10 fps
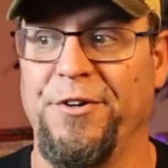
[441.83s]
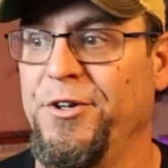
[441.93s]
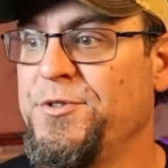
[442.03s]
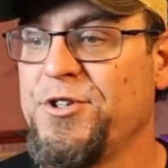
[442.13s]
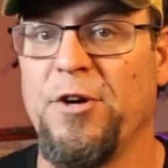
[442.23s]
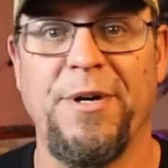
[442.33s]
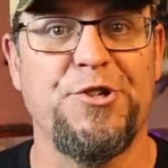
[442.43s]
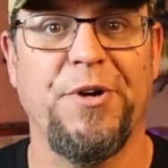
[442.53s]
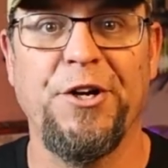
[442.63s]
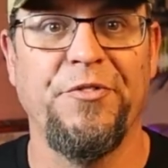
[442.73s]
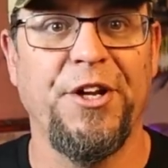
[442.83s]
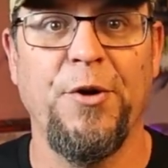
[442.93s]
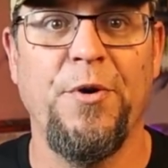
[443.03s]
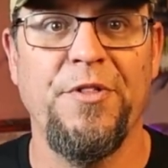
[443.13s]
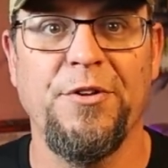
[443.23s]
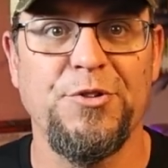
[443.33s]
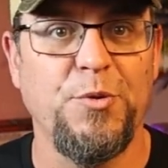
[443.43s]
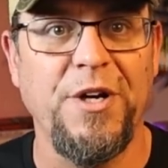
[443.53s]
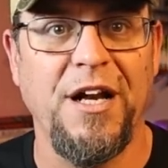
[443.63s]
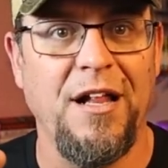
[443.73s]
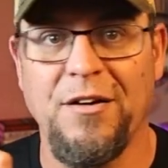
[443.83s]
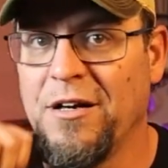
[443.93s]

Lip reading: You saw my trainer video on the little $20,